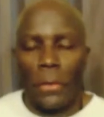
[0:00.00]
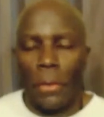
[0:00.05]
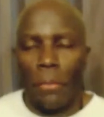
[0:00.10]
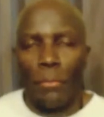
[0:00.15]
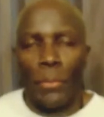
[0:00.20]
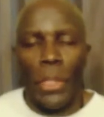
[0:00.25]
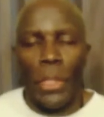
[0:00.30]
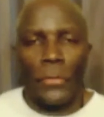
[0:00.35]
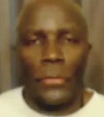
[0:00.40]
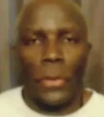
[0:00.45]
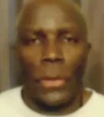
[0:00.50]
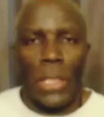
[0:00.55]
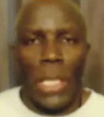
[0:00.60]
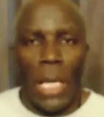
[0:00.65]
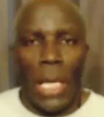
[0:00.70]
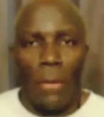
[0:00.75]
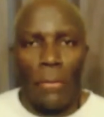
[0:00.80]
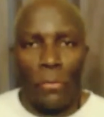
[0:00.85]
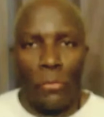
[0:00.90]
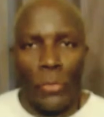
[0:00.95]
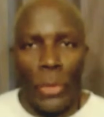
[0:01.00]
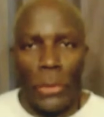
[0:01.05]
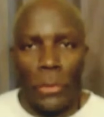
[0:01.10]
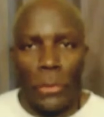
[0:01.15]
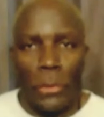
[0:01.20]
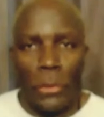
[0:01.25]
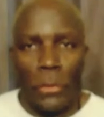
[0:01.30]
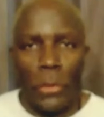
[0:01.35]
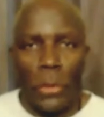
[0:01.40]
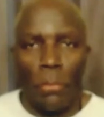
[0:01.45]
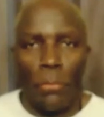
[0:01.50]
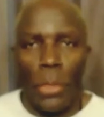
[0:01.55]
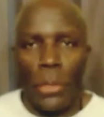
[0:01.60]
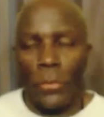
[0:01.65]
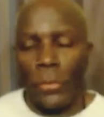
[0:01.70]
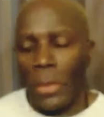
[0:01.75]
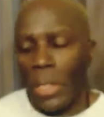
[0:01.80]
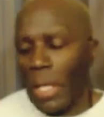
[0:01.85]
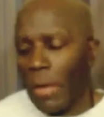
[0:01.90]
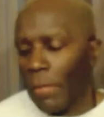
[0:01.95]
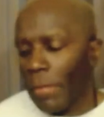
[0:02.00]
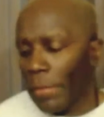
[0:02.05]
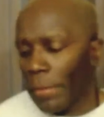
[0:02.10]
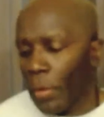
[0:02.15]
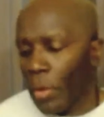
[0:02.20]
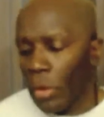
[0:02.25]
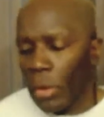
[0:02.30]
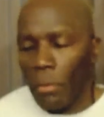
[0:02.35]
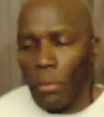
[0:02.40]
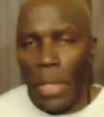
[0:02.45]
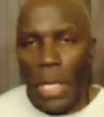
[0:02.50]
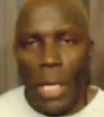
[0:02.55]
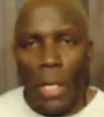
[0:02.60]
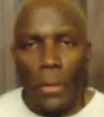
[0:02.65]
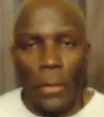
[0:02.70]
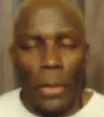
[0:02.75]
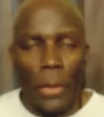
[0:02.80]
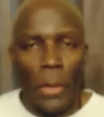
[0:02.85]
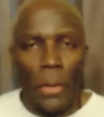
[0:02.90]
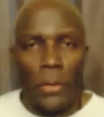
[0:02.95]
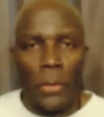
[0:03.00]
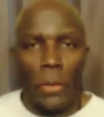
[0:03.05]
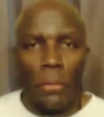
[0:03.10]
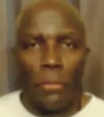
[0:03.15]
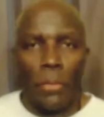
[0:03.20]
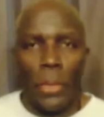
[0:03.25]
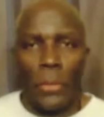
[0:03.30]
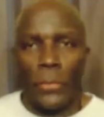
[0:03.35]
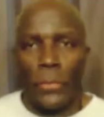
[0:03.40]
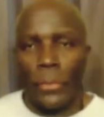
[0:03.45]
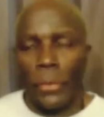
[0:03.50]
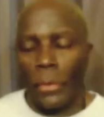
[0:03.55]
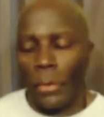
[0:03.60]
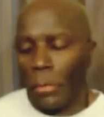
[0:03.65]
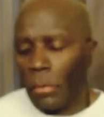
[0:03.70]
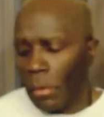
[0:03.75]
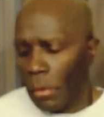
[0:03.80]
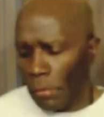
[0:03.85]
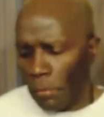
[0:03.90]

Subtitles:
the books that I have written, the books that I have thought about, the books,